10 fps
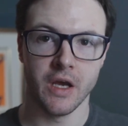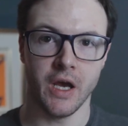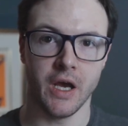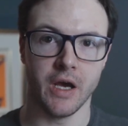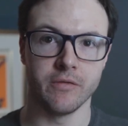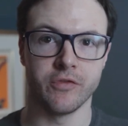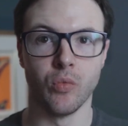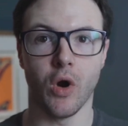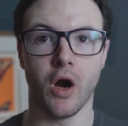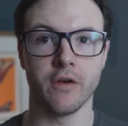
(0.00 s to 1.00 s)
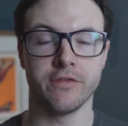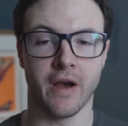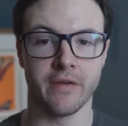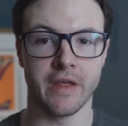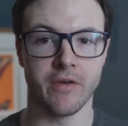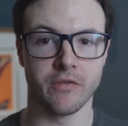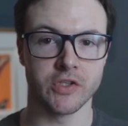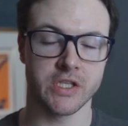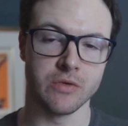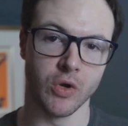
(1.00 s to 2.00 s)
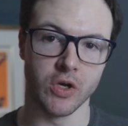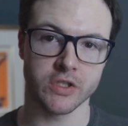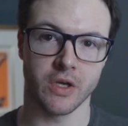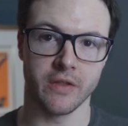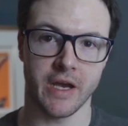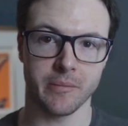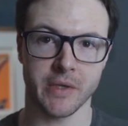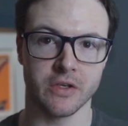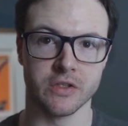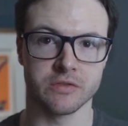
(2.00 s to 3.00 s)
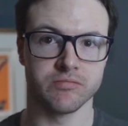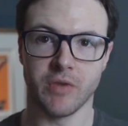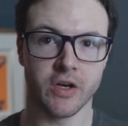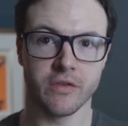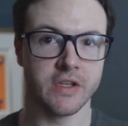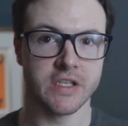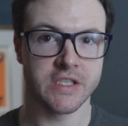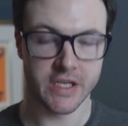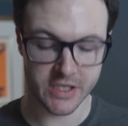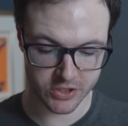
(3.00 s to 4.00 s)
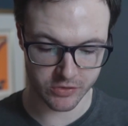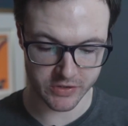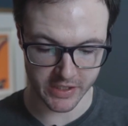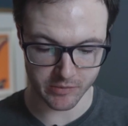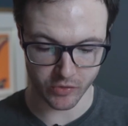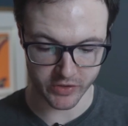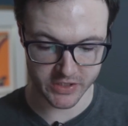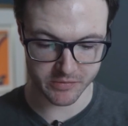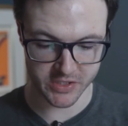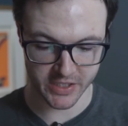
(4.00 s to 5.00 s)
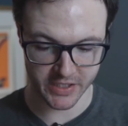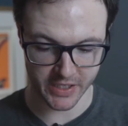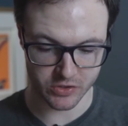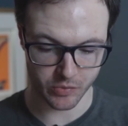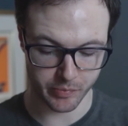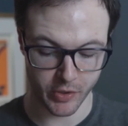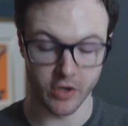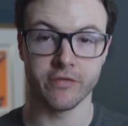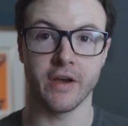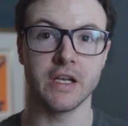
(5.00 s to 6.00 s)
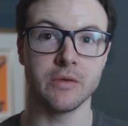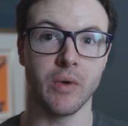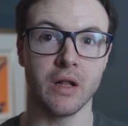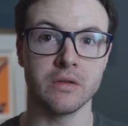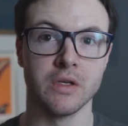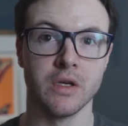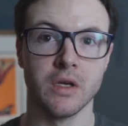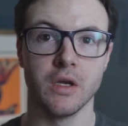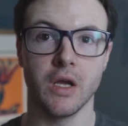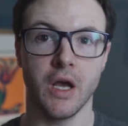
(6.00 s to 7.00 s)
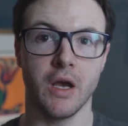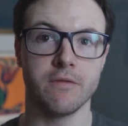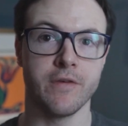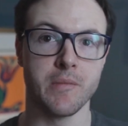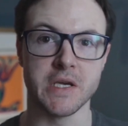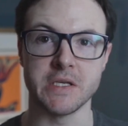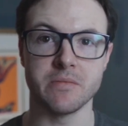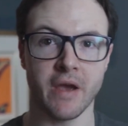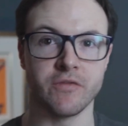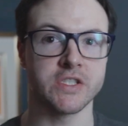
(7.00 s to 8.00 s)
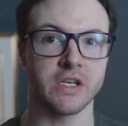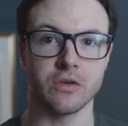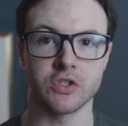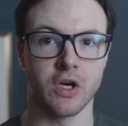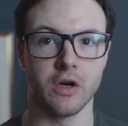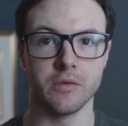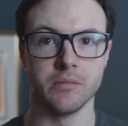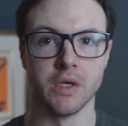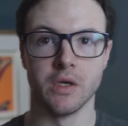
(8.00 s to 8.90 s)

From what I've found, they've obviously worked on that, because I don't think there's any issues anymore. It seems to connect up perfectly well for me every single time,